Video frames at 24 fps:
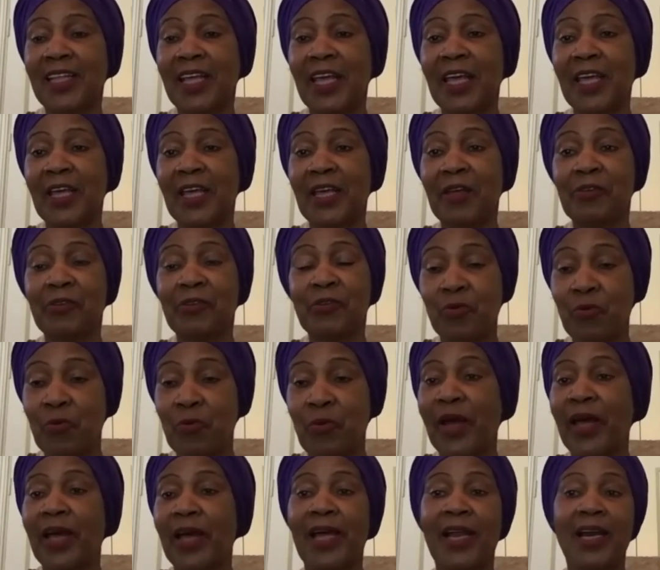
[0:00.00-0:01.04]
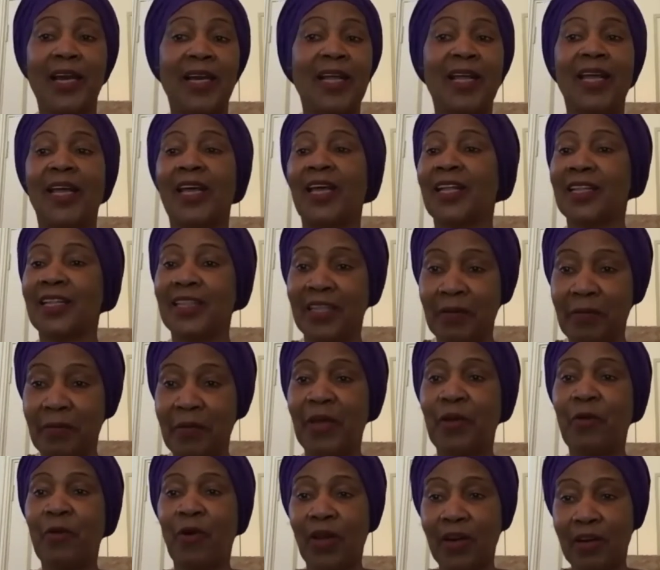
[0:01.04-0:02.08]
they do well and they
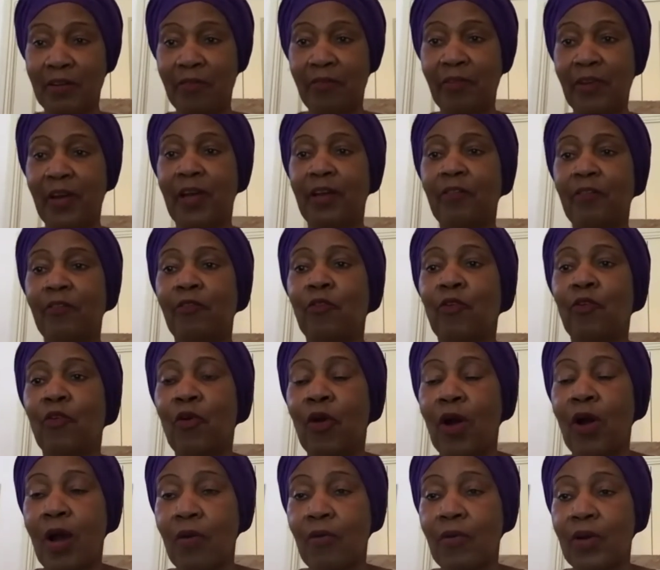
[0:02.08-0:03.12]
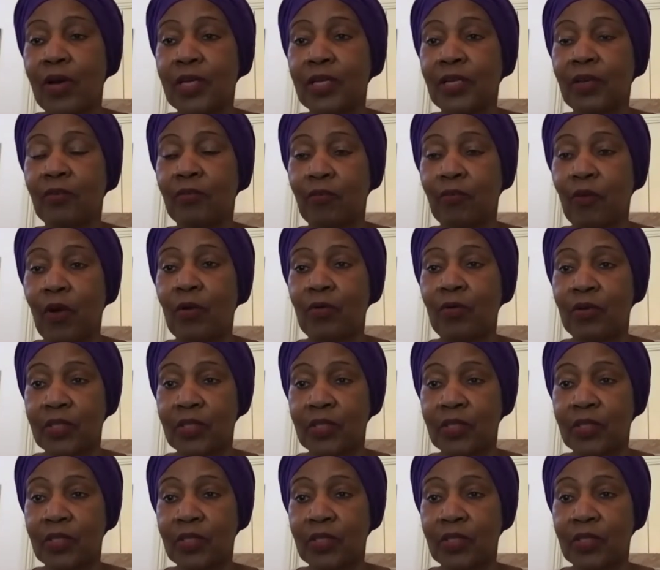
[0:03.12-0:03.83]
may qualify for our for our